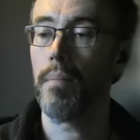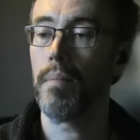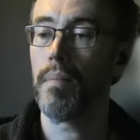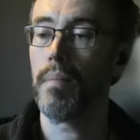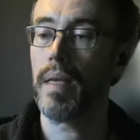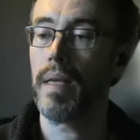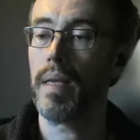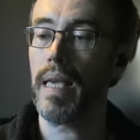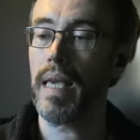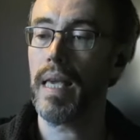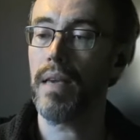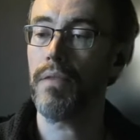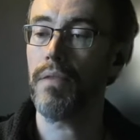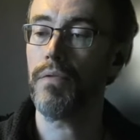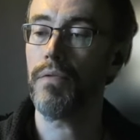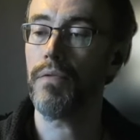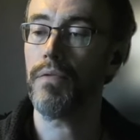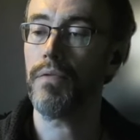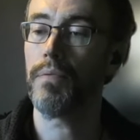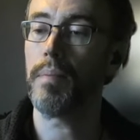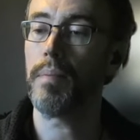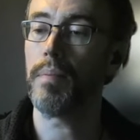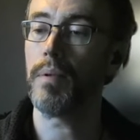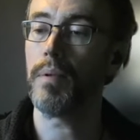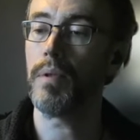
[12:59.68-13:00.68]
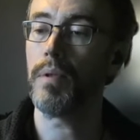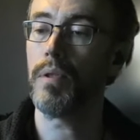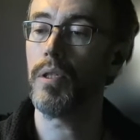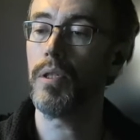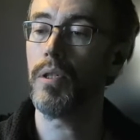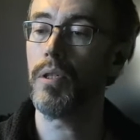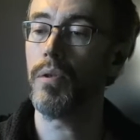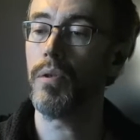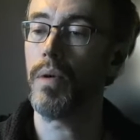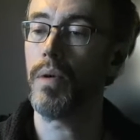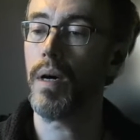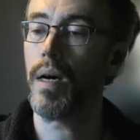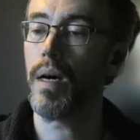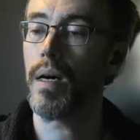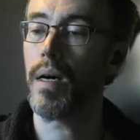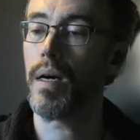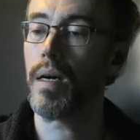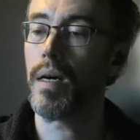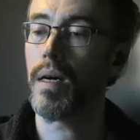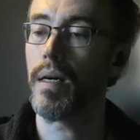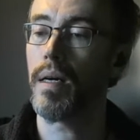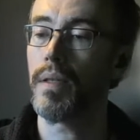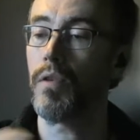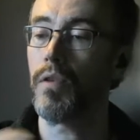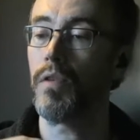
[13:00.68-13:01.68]
except in a research
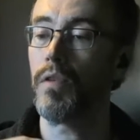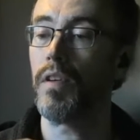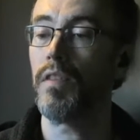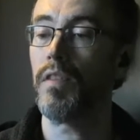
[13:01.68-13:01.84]
context.